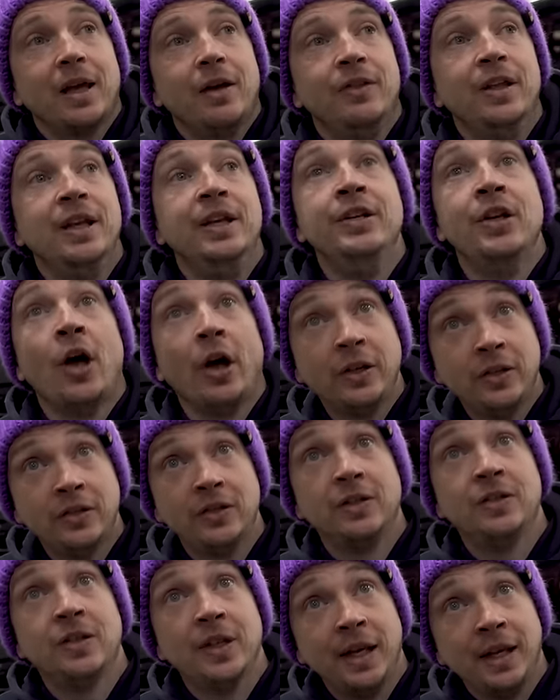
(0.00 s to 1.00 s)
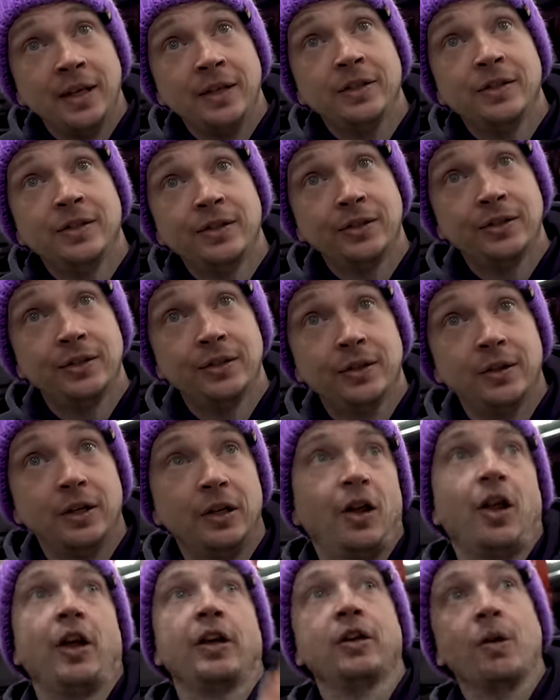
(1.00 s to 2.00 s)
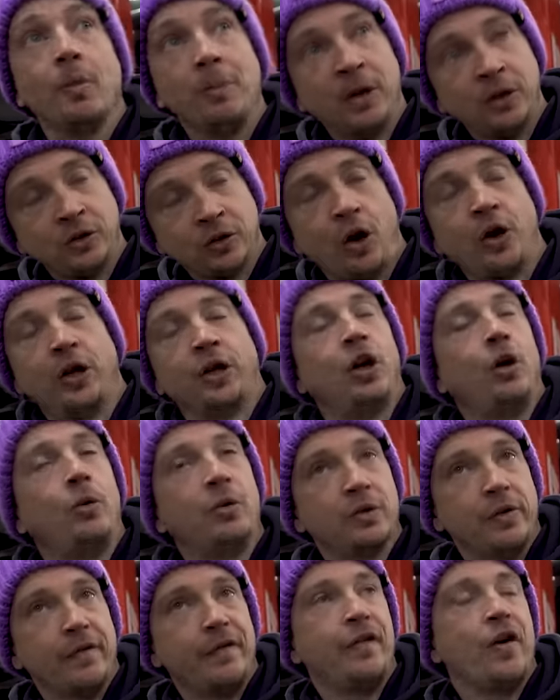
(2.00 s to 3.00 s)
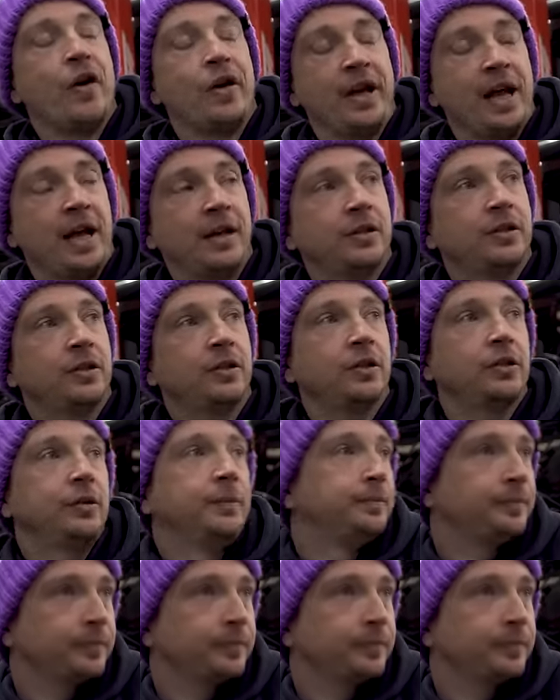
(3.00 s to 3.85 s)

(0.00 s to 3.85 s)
the niceties, like my dyno is on finance,